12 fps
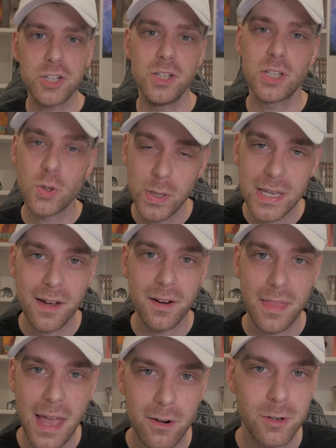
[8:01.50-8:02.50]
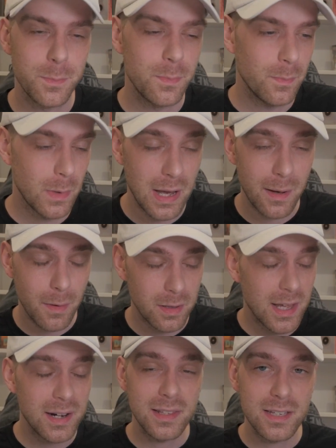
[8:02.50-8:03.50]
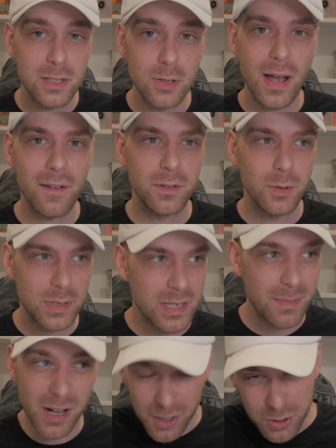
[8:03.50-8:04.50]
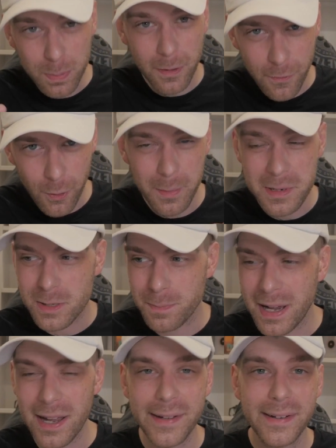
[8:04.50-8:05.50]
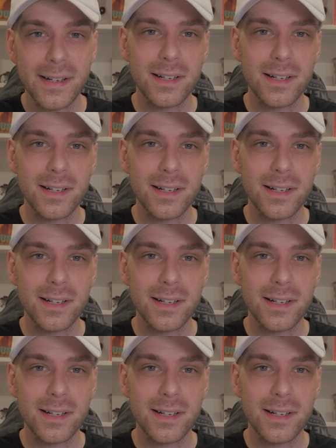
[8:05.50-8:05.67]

squeak out of that group. A lot of these do have to do with some underperformance by